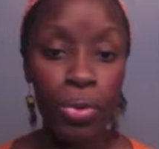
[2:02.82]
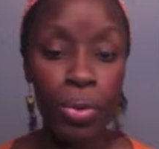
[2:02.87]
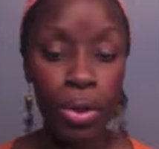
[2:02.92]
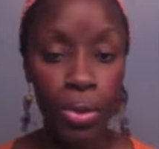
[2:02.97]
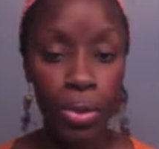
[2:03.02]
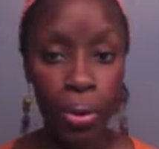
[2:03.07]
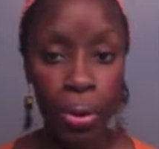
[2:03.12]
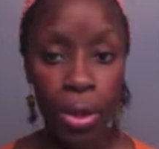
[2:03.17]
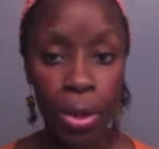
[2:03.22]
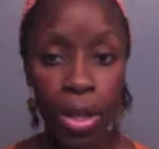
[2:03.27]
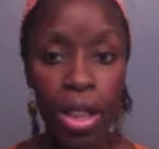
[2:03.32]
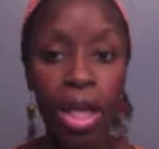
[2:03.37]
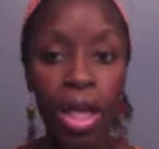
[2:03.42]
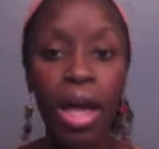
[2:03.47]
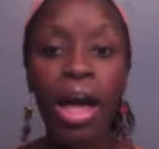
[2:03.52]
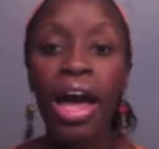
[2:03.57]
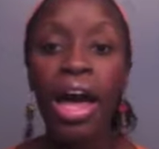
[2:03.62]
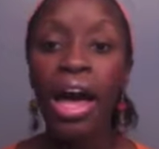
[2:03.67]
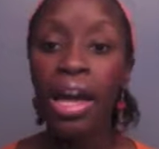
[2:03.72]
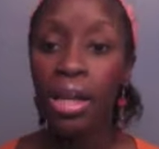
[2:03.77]
at all,
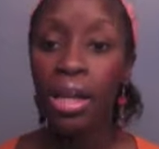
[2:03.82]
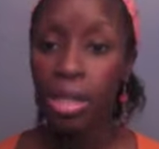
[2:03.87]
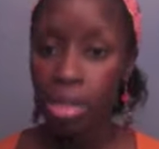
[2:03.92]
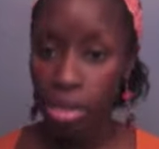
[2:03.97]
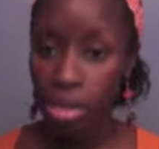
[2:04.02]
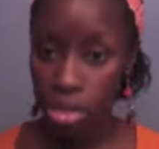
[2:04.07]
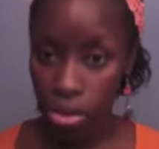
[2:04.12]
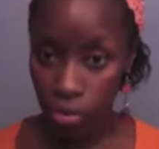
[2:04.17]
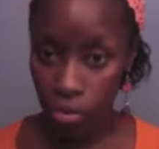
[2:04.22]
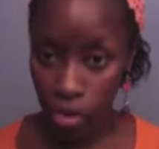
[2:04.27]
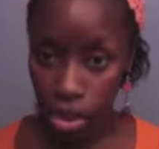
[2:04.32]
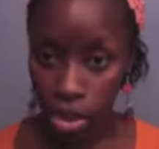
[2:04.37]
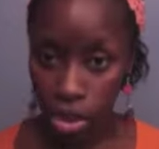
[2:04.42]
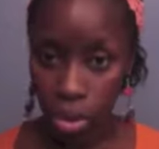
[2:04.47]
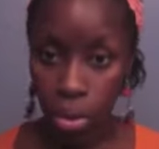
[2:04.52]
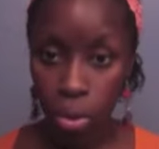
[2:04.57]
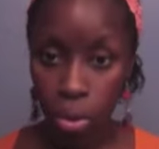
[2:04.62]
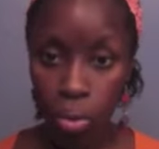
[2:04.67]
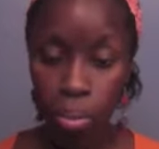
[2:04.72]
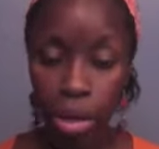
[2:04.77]
there's a
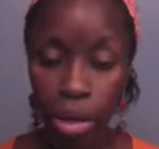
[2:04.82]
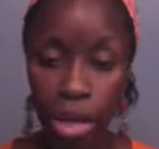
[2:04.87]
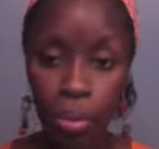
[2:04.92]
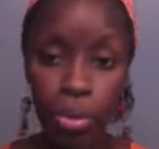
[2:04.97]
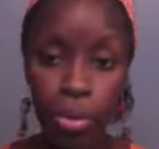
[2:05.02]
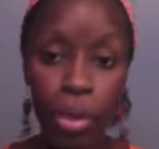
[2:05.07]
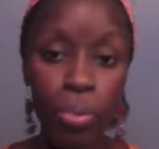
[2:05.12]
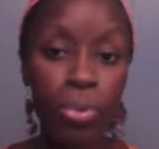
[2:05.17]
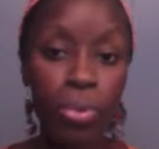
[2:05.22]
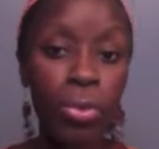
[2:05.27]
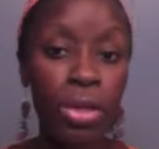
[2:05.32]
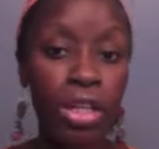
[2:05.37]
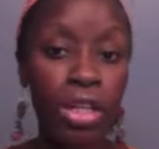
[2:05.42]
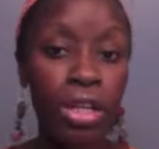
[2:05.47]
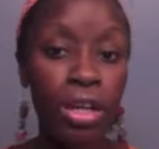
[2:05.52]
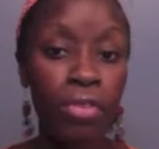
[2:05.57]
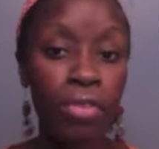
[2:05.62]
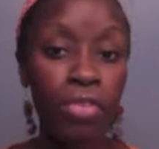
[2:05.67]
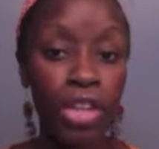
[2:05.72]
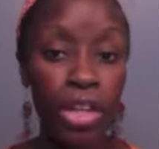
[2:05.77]
video, my
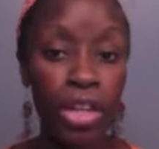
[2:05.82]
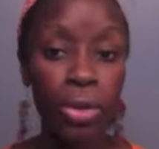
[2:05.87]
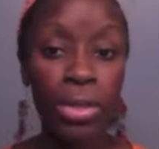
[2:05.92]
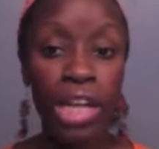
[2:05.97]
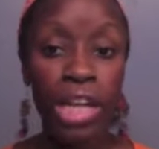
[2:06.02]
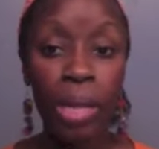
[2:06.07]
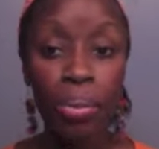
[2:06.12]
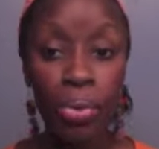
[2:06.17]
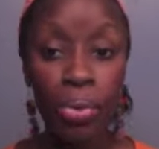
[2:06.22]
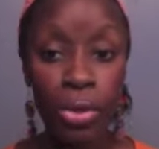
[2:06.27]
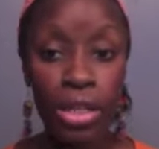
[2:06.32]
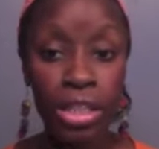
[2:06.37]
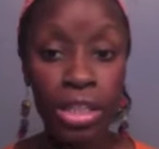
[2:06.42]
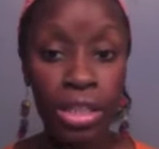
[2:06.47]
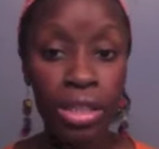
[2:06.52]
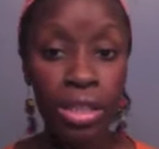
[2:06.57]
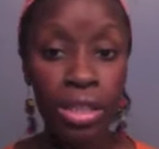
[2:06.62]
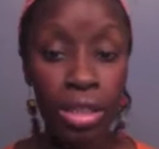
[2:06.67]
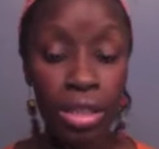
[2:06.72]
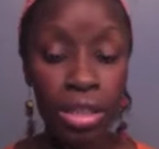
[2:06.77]
pre-pooing video, that I'll put
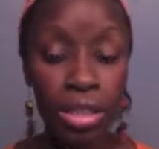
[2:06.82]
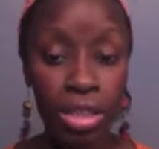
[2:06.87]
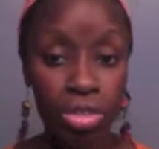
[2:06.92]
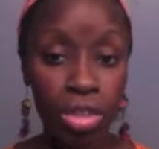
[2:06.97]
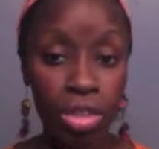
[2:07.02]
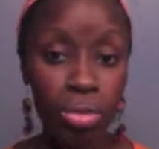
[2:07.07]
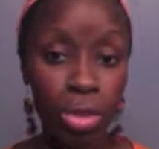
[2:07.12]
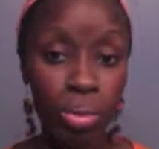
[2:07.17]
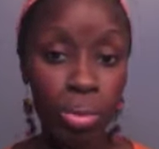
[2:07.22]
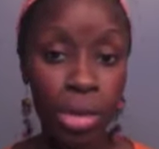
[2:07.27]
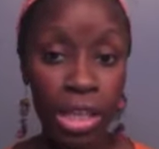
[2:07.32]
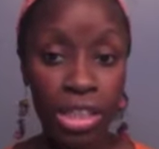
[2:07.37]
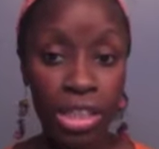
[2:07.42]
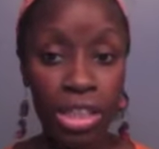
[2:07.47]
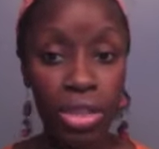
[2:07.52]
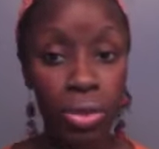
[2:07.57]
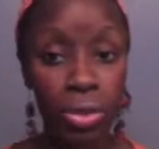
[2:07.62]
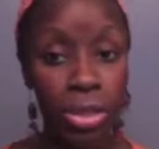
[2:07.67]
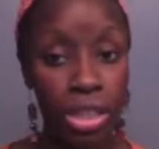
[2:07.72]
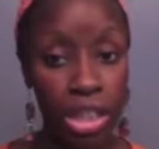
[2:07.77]
into the description box that
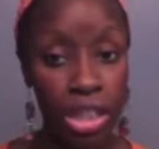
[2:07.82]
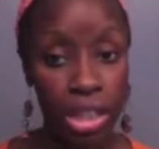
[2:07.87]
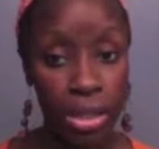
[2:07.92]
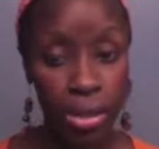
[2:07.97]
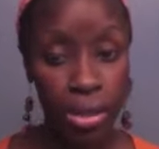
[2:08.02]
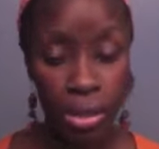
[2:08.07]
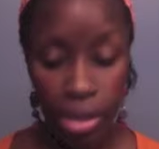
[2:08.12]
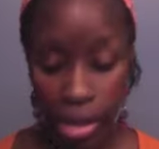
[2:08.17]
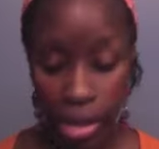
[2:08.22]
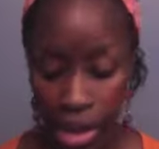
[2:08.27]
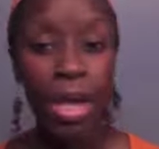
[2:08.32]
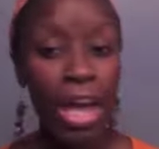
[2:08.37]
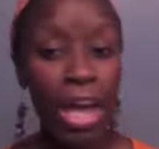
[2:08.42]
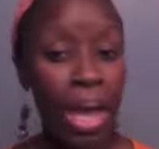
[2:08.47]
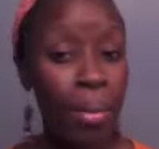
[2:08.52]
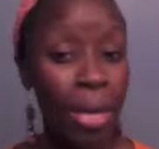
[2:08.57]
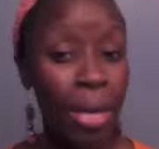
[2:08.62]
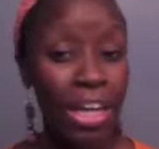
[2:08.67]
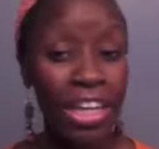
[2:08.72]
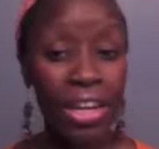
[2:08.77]
you can take a look at.
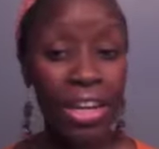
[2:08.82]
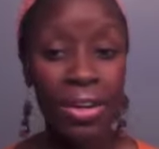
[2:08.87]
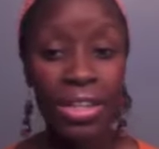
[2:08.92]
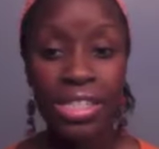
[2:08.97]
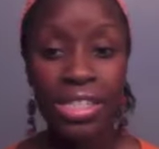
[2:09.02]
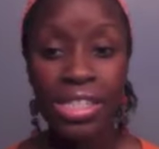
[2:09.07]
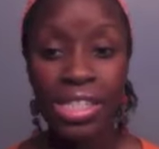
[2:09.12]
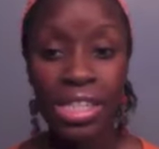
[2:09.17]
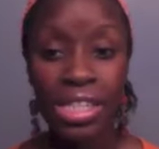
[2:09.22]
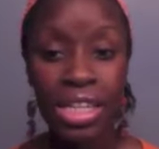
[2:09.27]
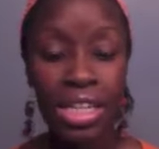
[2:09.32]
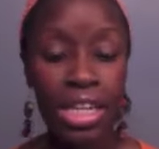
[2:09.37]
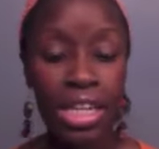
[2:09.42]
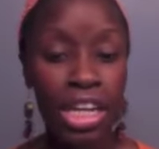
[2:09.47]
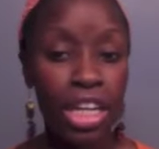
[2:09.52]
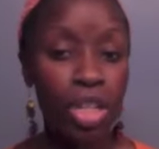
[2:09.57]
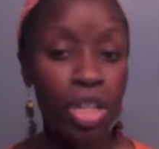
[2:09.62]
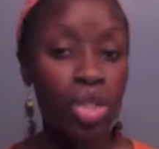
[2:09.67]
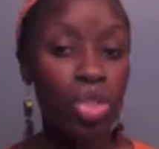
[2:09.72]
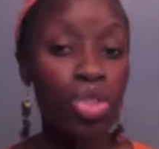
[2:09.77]
And my hair has seen
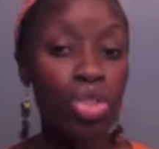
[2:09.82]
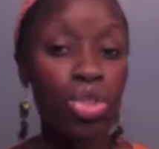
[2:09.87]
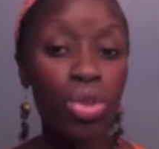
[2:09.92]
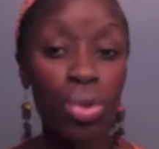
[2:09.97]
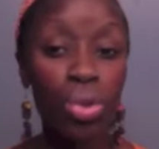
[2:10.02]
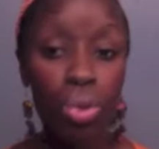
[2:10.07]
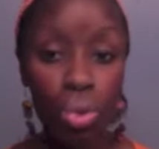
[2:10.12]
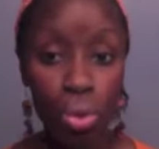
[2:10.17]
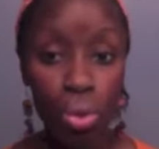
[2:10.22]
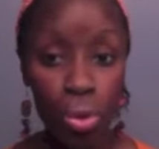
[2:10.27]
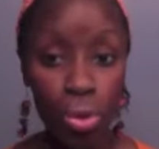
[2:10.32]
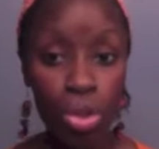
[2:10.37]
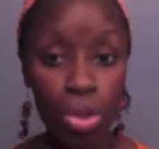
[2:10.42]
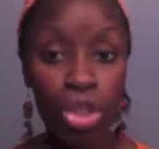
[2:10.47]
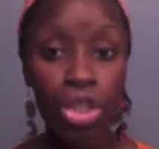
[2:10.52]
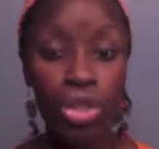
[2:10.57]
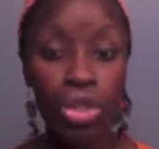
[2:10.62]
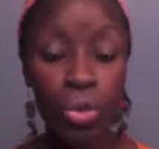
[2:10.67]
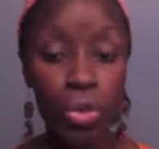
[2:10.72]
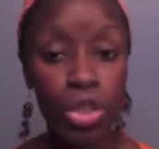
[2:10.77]
a huge,
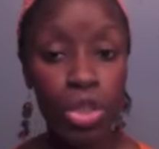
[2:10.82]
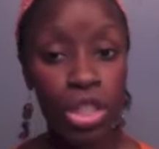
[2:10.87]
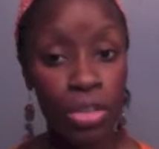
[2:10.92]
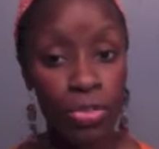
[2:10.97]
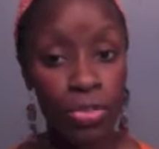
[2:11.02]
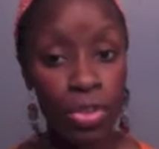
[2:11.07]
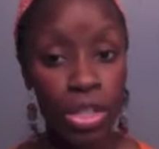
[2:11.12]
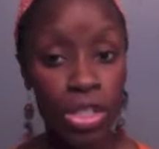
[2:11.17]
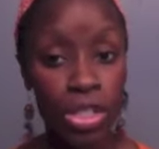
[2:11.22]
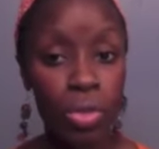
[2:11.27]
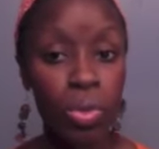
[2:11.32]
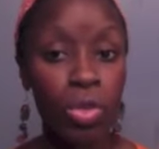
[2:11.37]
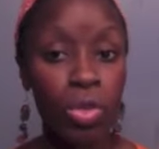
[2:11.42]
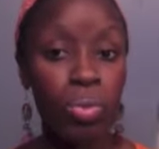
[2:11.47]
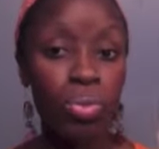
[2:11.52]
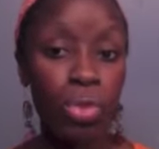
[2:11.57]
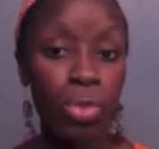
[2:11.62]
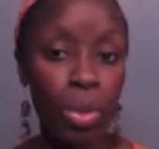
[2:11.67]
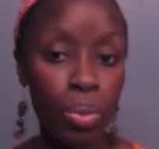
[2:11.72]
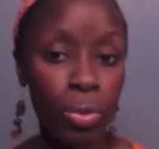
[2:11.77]
huge difference with
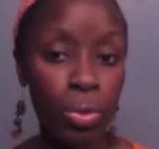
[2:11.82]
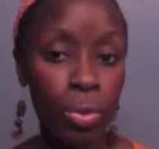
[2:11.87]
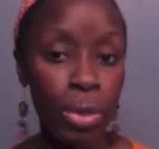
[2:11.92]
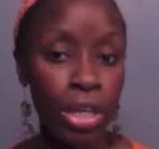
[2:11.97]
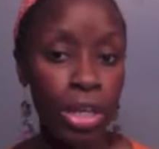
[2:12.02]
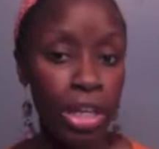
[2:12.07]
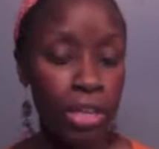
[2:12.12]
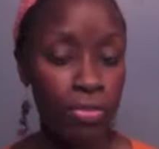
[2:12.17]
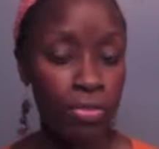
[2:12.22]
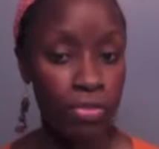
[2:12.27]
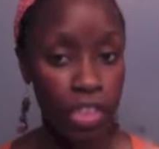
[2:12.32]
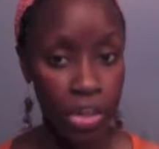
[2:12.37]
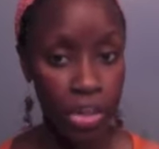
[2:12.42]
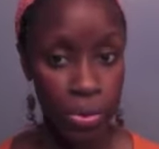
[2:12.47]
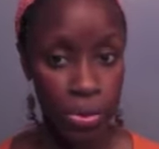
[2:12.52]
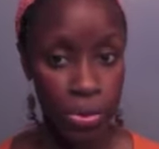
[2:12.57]
pre-pooing and finger